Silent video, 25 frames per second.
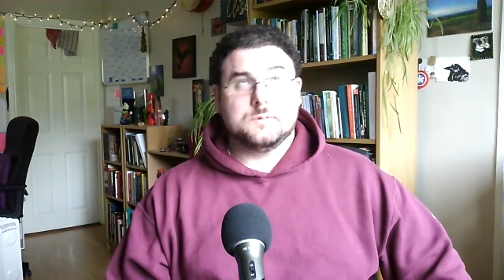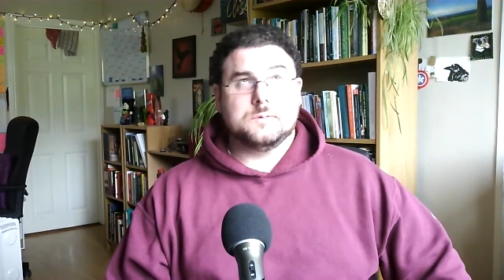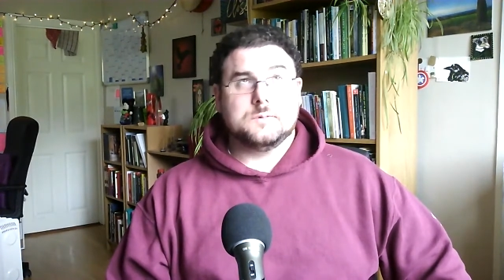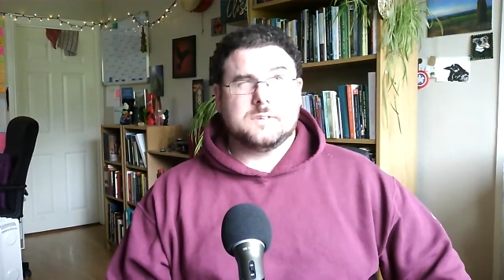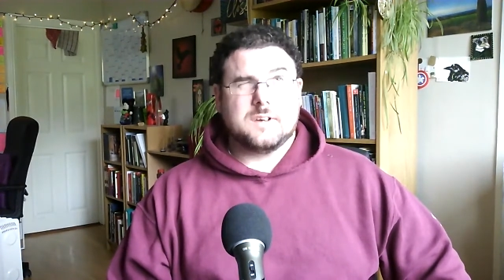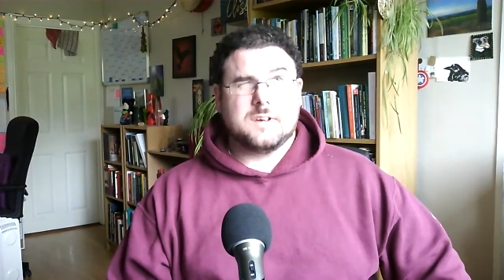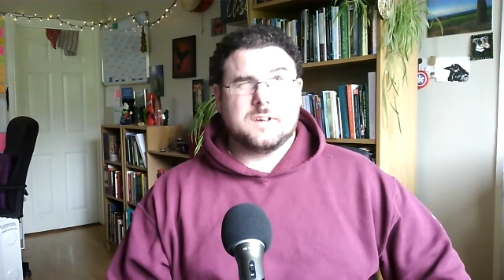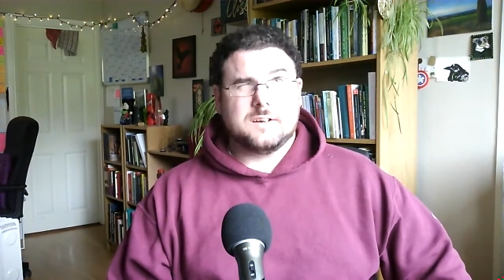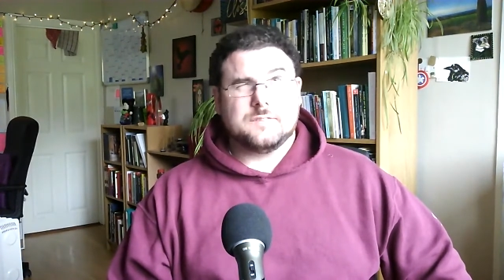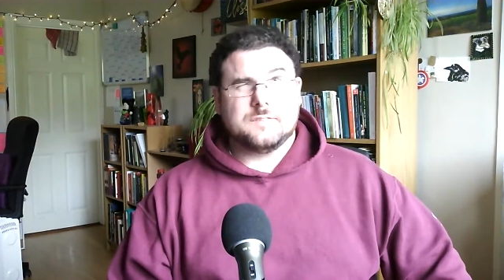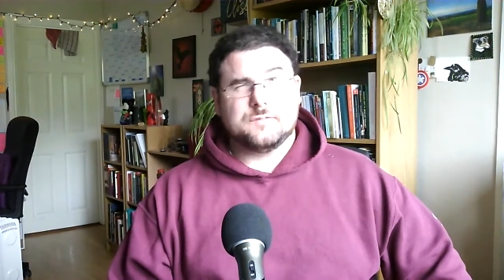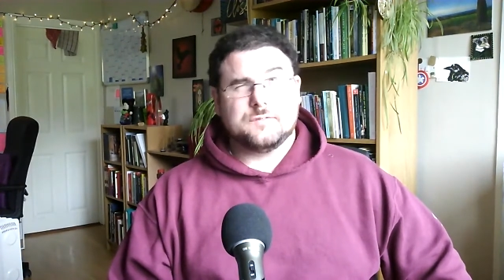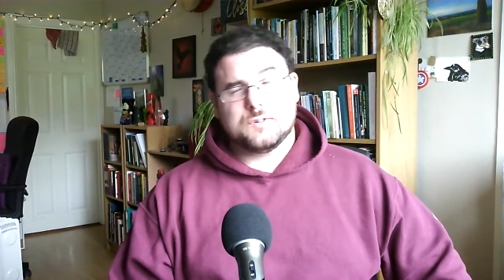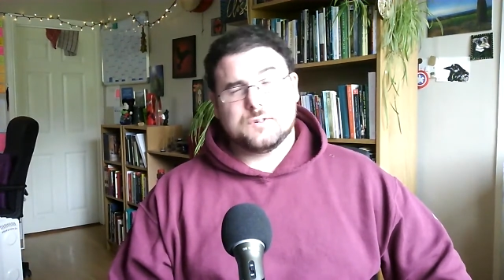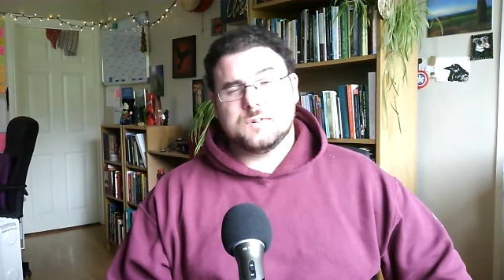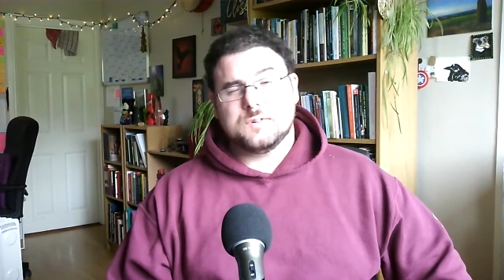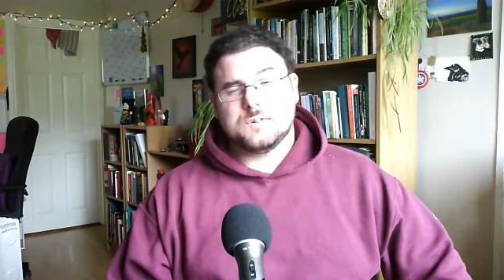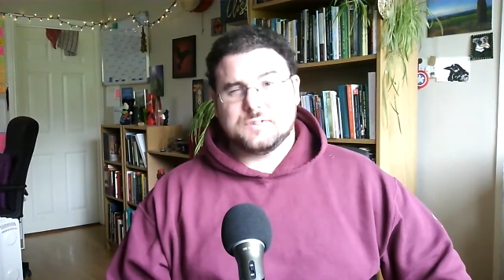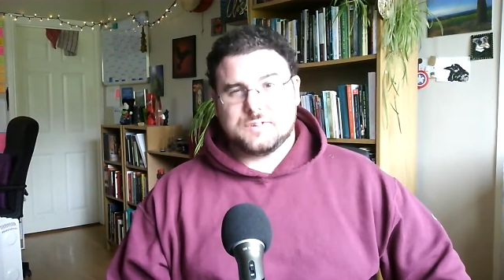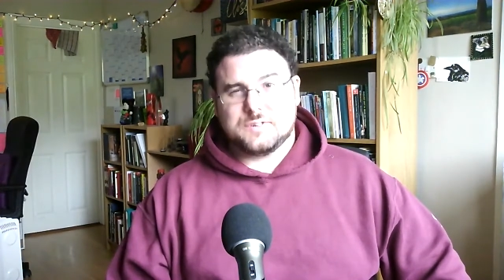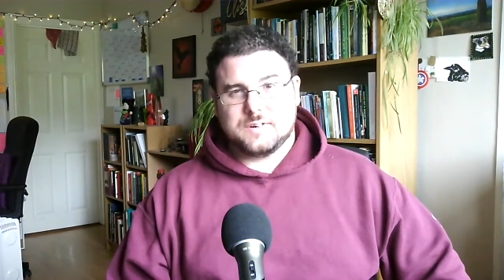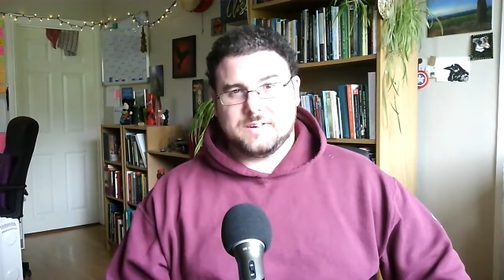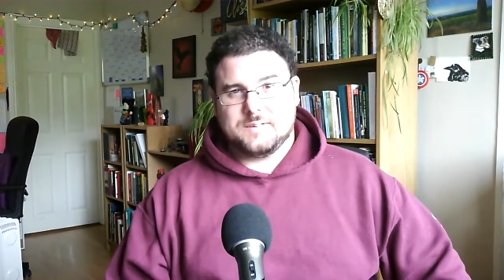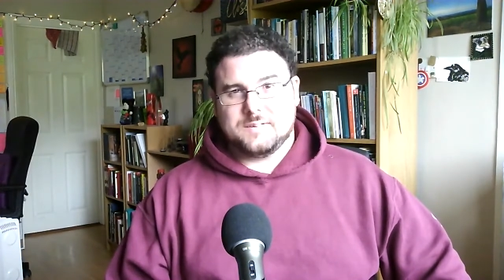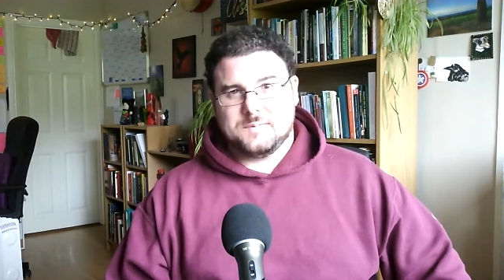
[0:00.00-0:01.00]
god of
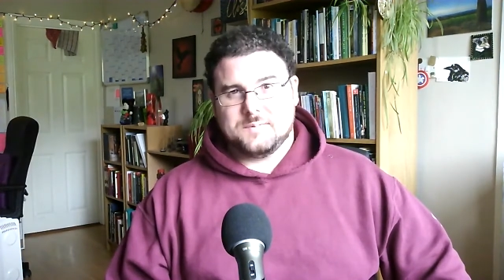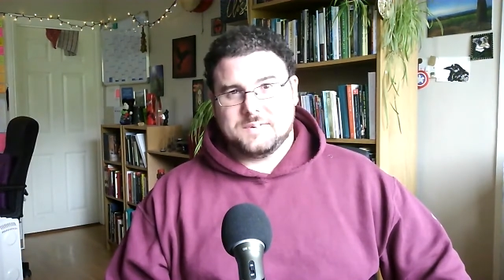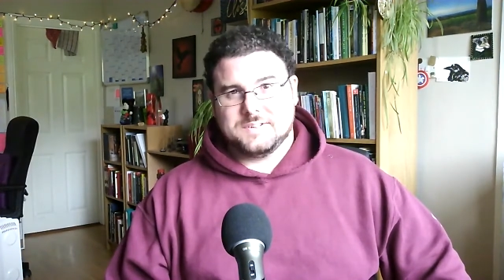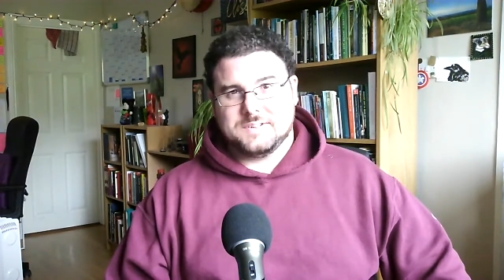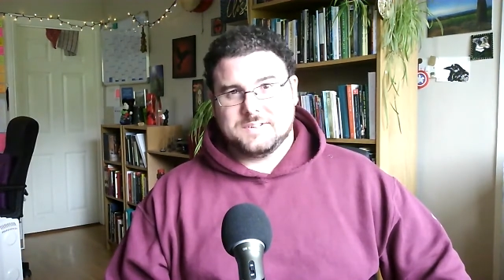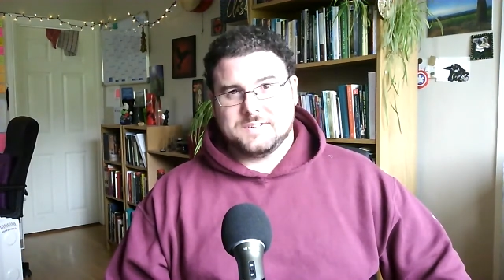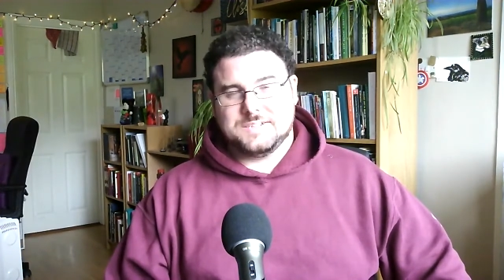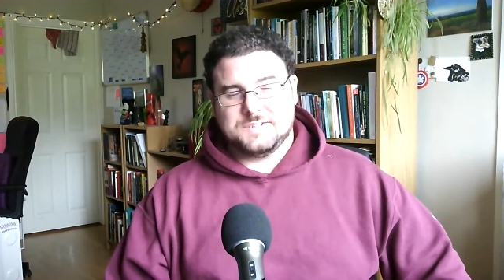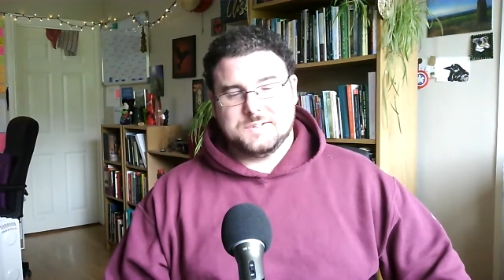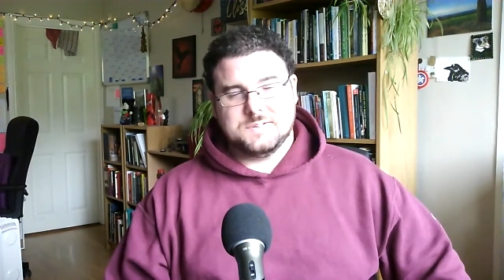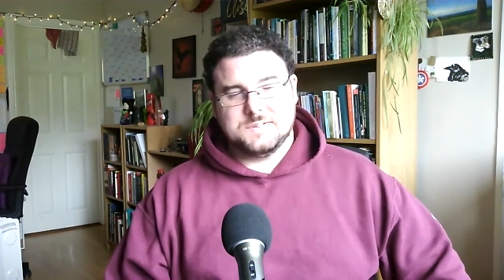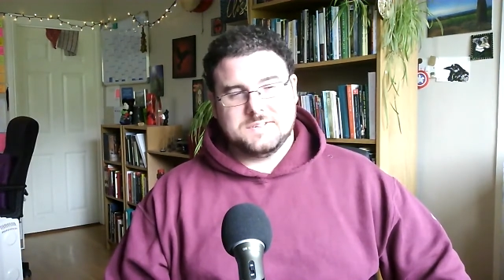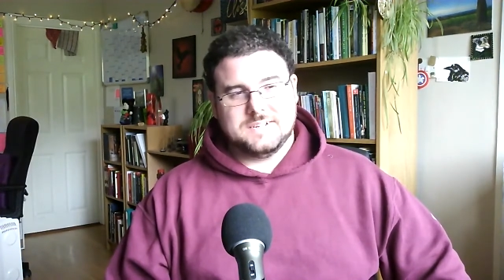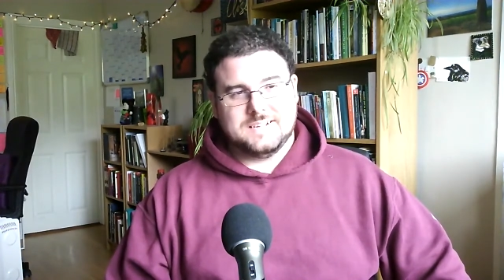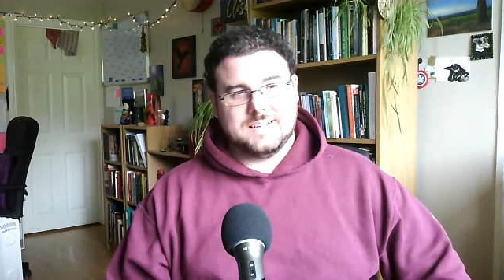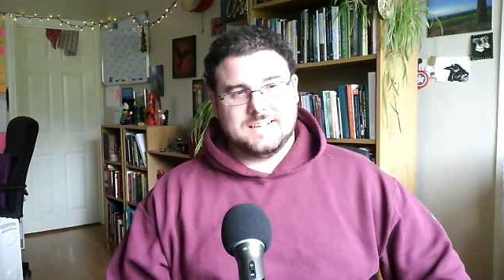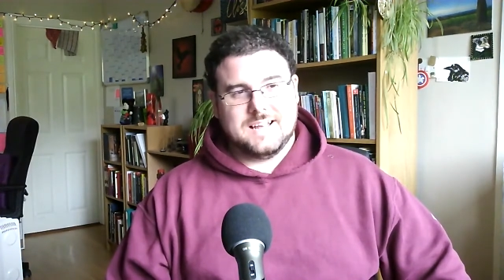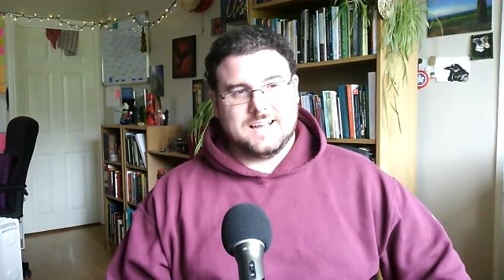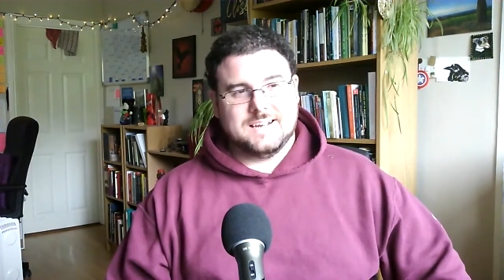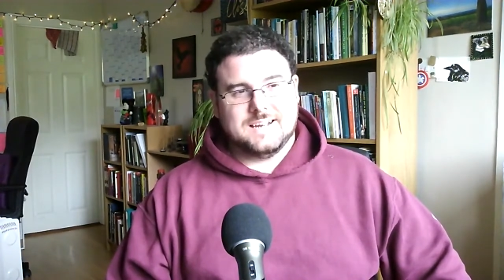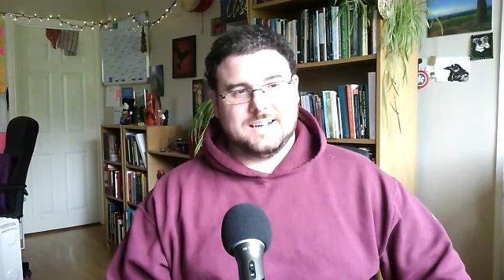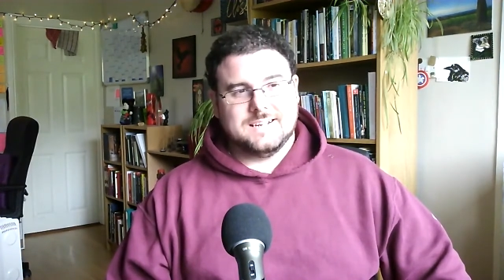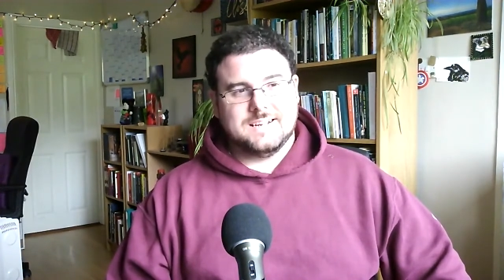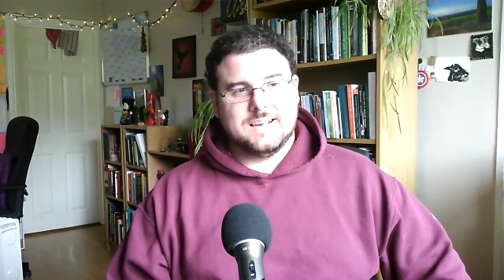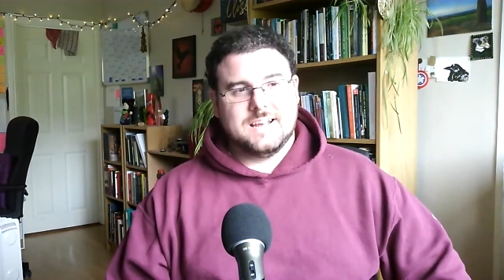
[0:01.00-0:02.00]
druidry amongst the Tuatha
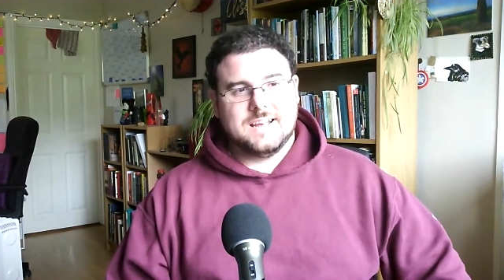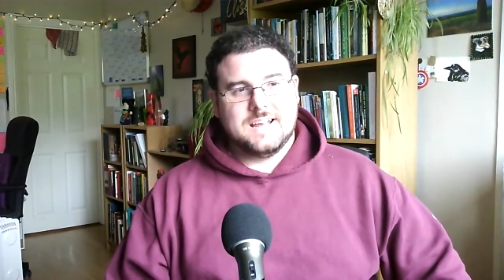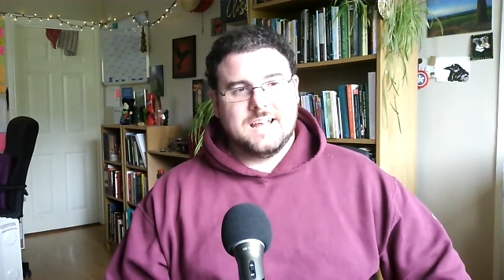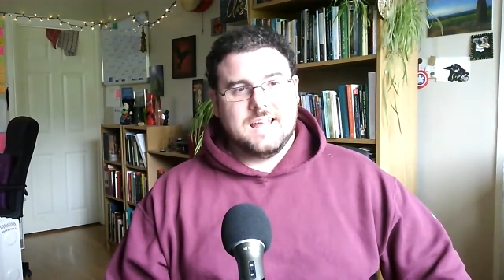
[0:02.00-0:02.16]
Danann.